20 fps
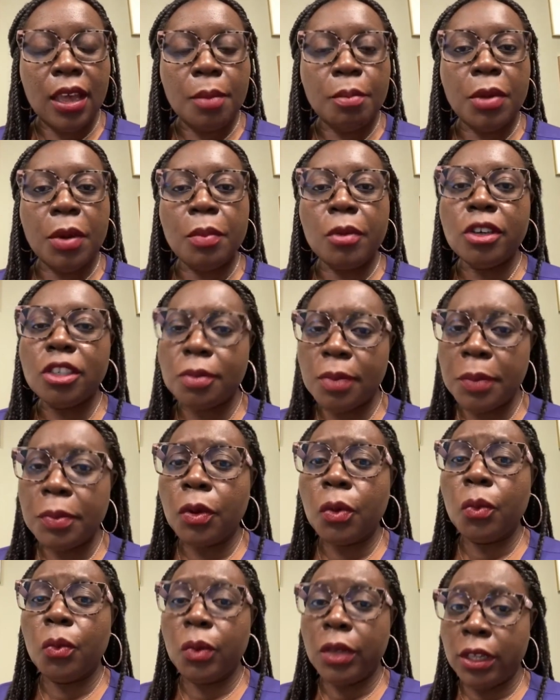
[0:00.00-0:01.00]
But most
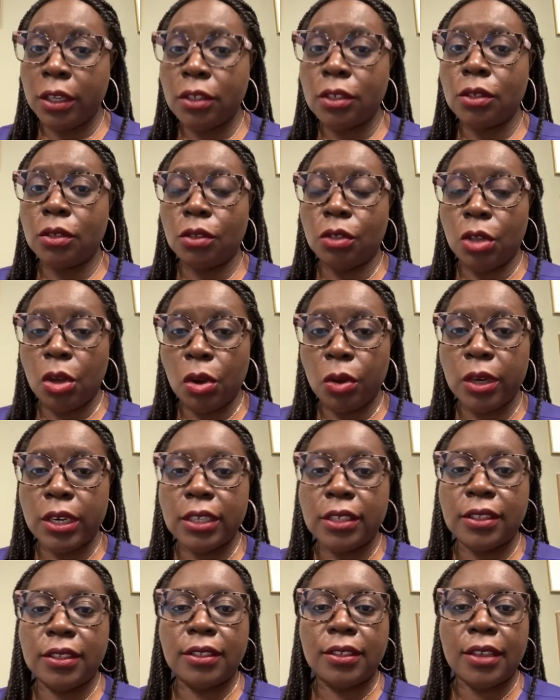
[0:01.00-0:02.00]
people will
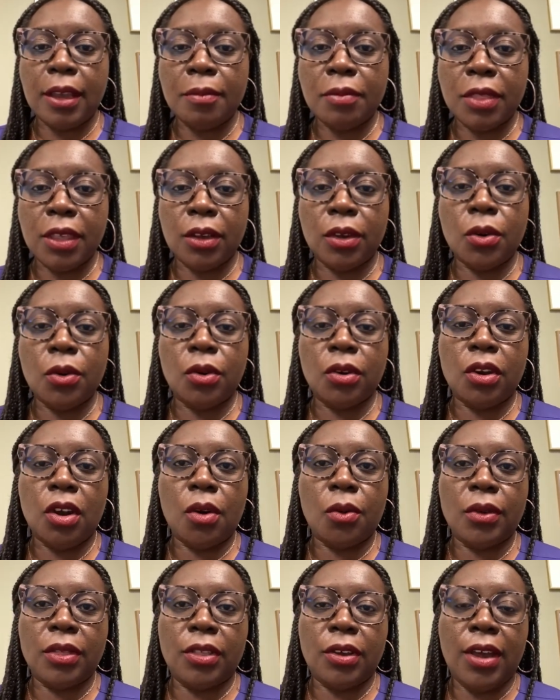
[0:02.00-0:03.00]
notice something going
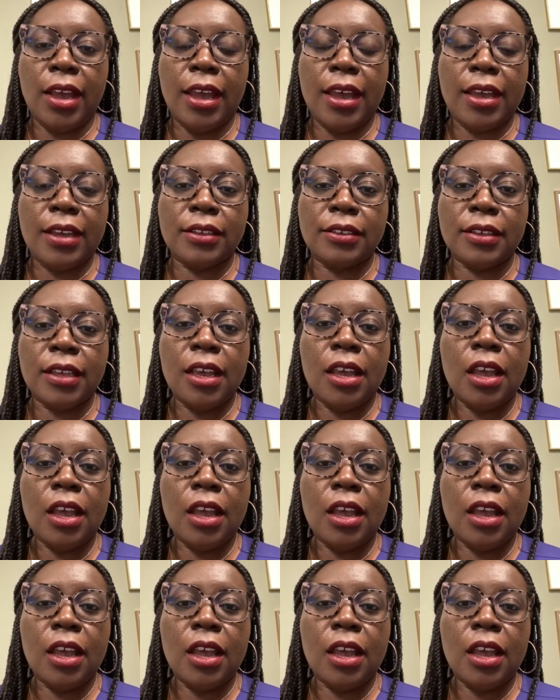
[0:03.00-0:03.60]
on with their eyes.